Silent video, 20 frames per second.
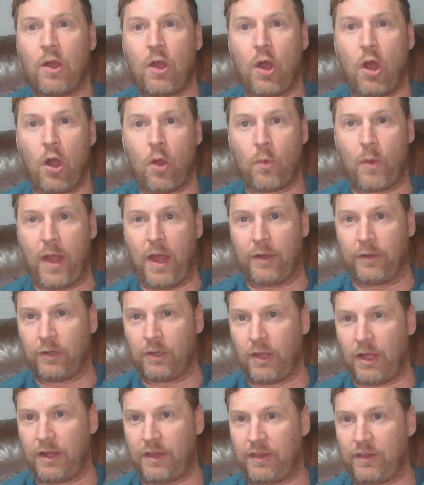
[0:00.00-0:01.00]
Around a
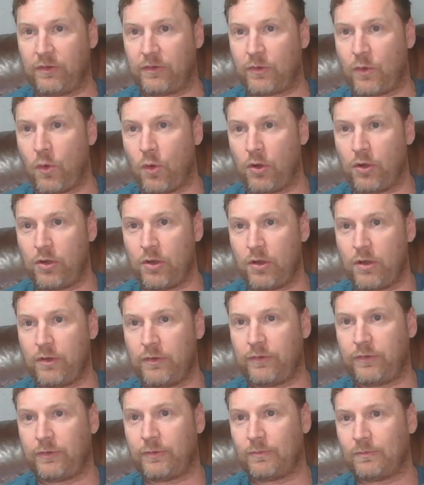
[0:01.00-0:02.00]
lot of these
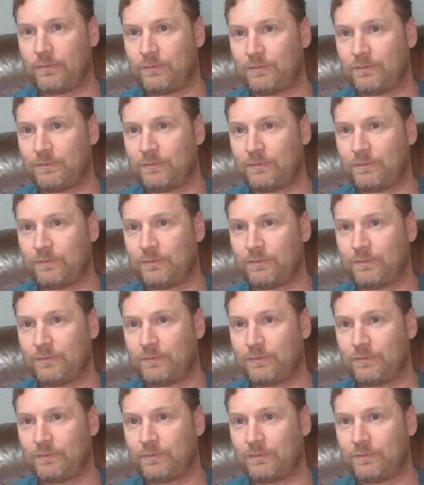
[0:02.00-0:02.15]
corners.